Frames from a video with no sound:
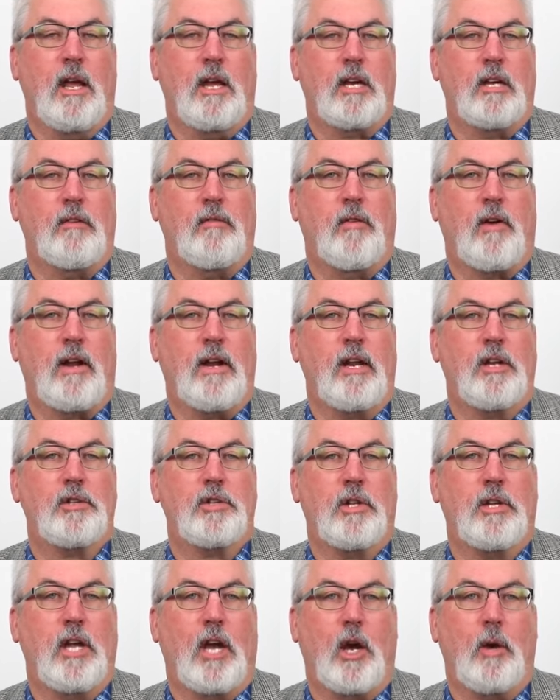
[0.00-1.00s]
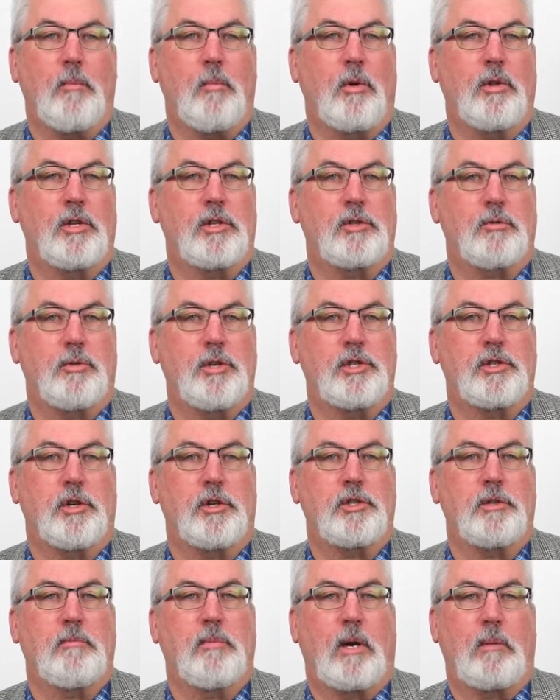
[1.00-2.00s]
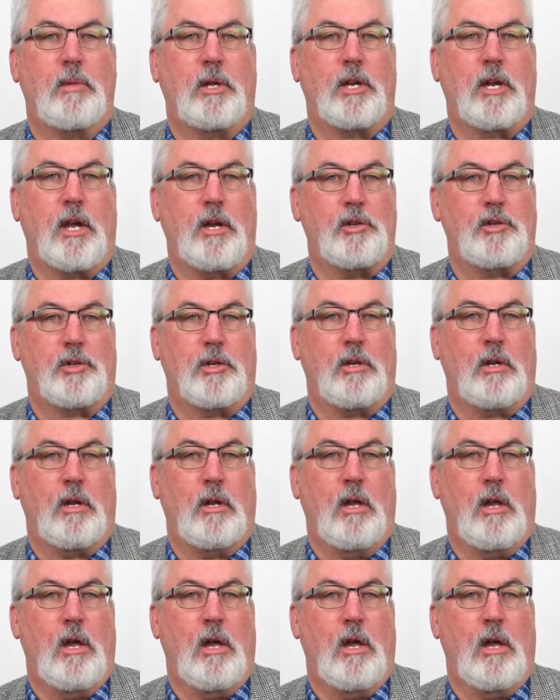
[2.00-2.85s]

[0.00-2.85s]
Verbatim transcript: can financially help with its research or publication.